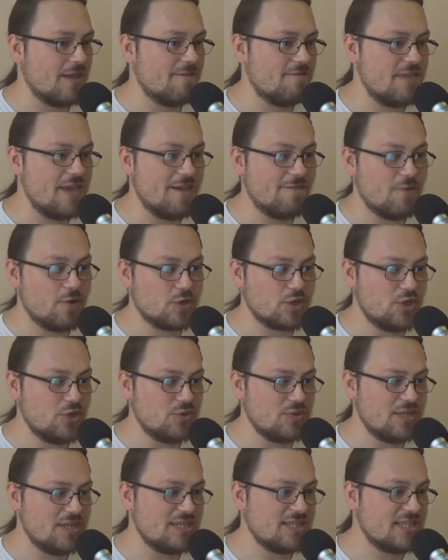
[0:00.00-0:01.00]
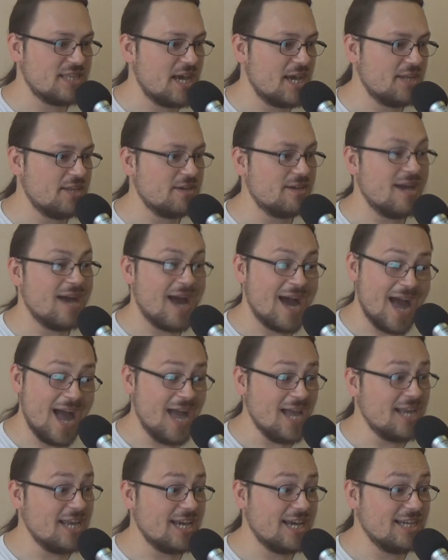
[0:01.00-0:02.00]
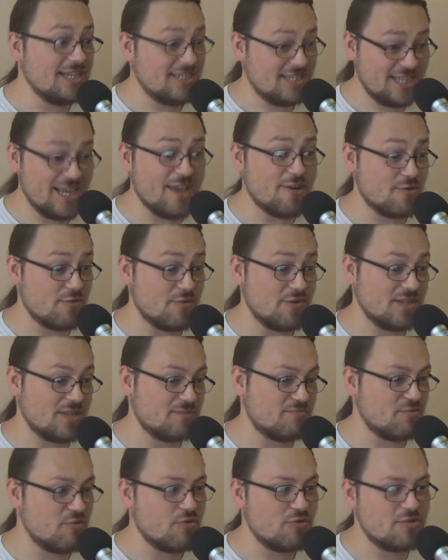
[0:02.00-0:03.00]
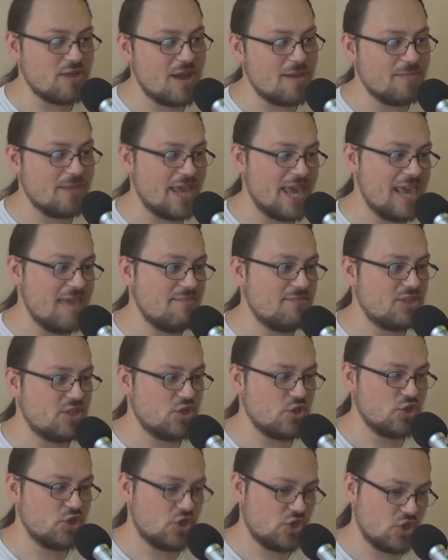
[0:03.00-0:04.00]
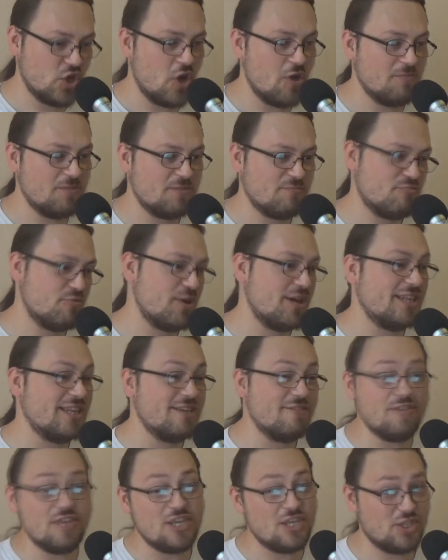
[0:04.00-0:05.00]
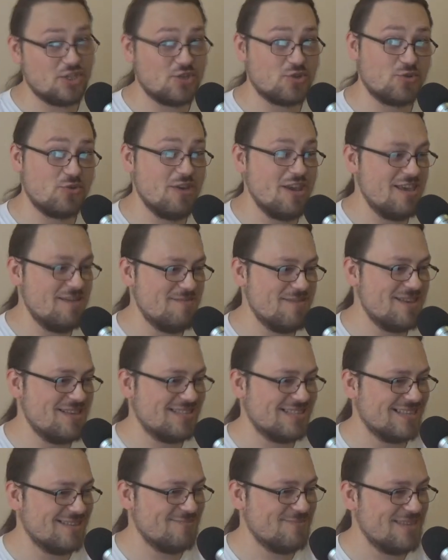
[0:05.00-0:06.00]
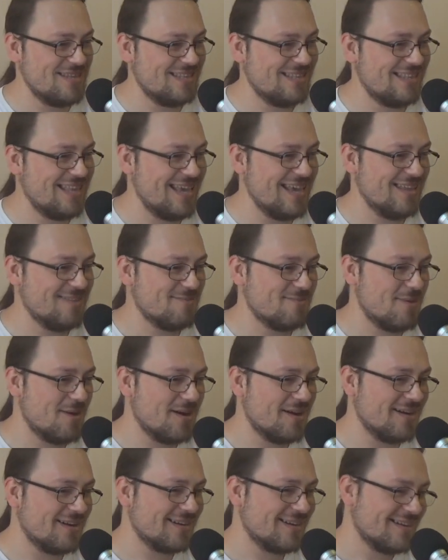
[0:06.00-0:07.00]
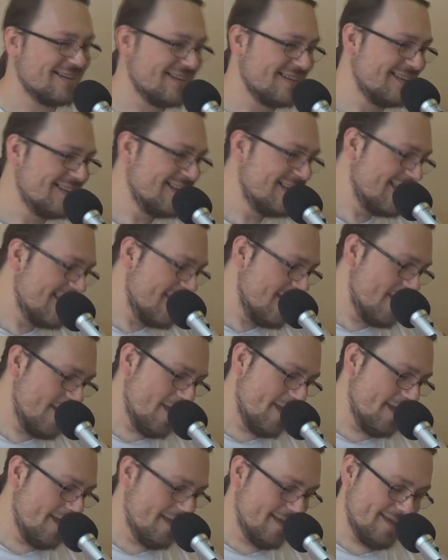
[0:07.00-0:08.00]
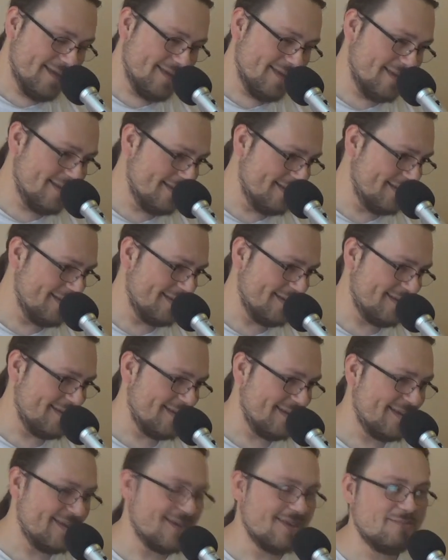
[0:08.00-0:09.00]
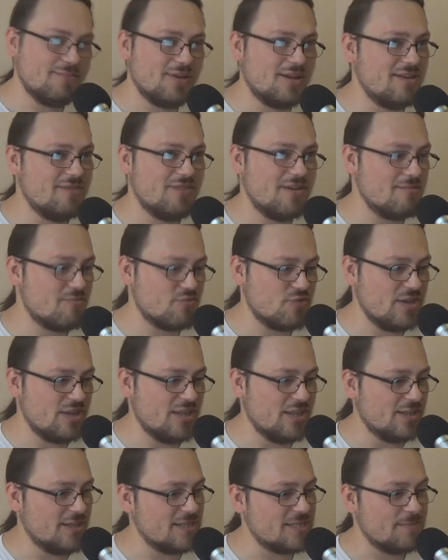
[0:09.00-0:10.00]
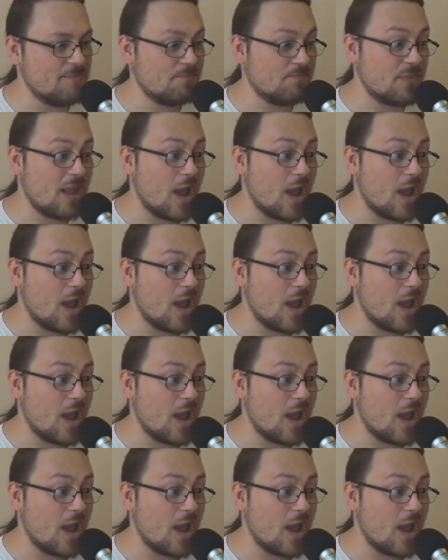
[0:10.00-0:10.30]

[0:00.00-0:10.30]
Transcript: Via Fox News Insider, Hug a Terrorist program aims to stop spread of extremism in Denmark. I can't believe I'm reading this.